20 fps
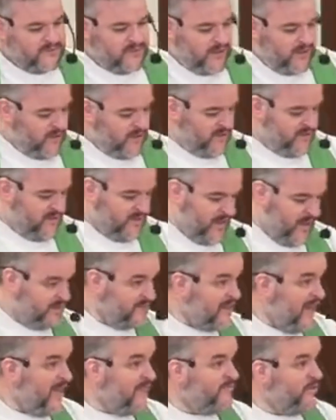In
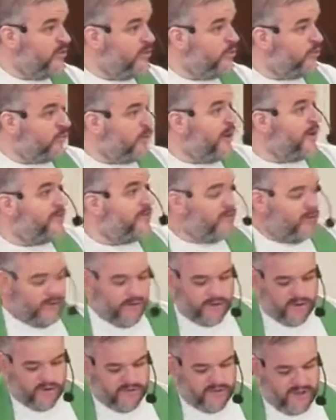David, the run of a
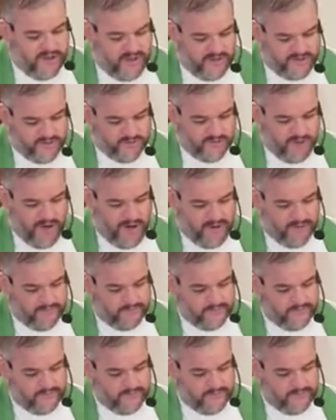litter of kids, right?